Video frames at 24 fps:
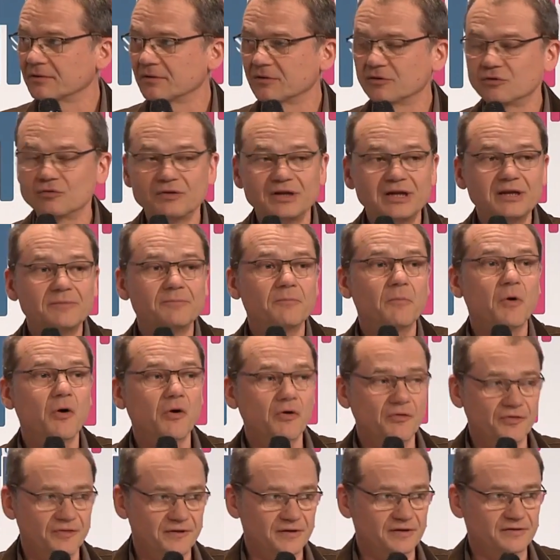You need more
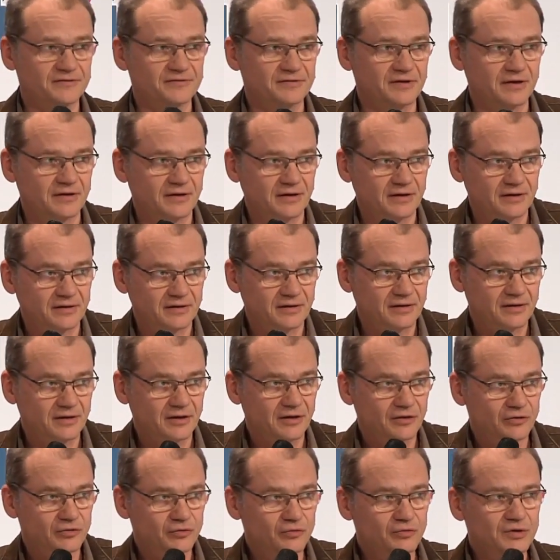things than that.
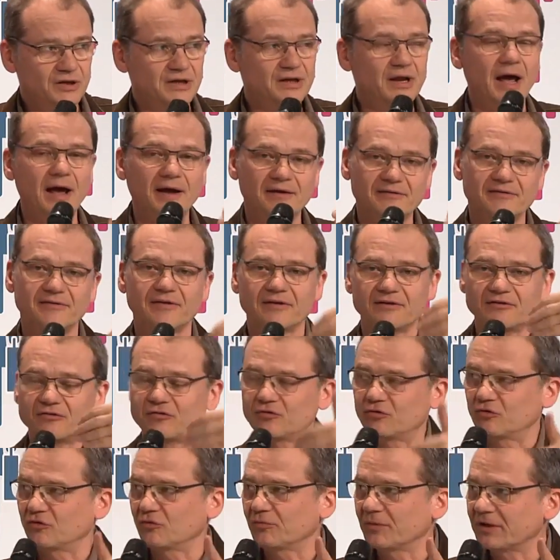You need access to
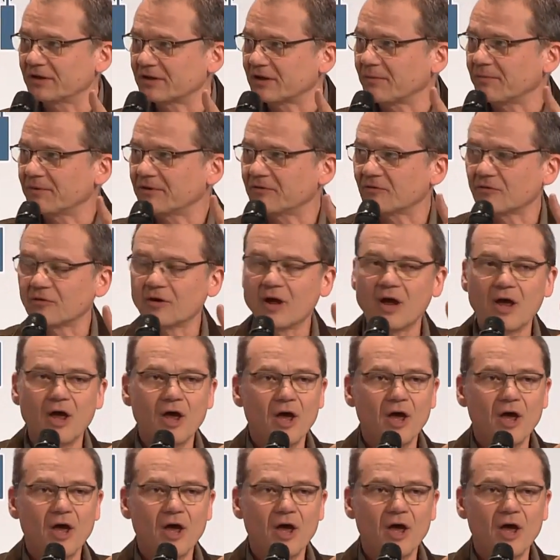human capital.